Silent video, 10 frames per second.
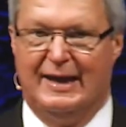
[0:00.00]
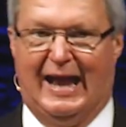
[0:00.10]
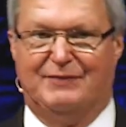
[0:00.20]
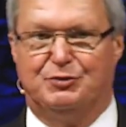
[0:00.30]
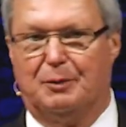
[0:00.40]

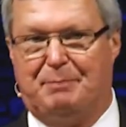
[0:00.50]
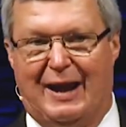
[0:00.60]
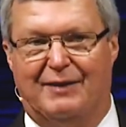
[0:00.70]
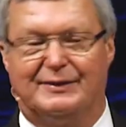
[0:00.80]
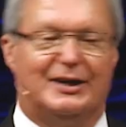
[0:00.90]
And if you're a
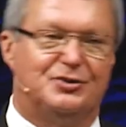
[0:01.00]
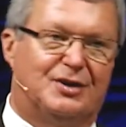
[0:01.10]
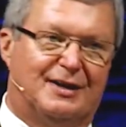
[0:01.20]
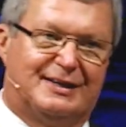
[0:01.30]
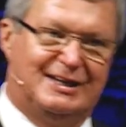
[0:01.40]
parent here and you
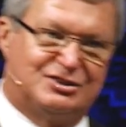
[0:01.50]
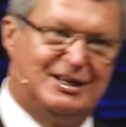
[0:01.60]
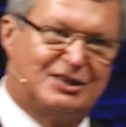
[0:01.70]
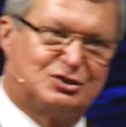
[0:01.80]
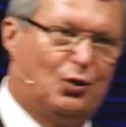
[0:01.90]
got kids
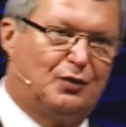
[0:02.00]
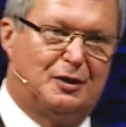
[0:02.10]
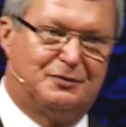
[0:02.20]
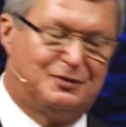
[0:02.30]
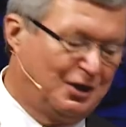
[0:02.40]
next door,
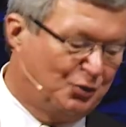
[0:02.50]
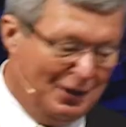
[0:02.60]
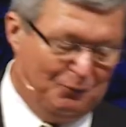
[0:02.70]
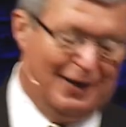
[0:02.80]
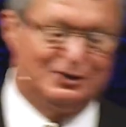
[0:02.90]
the, the, a
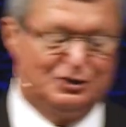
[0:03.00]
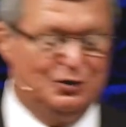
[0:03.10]
great way to do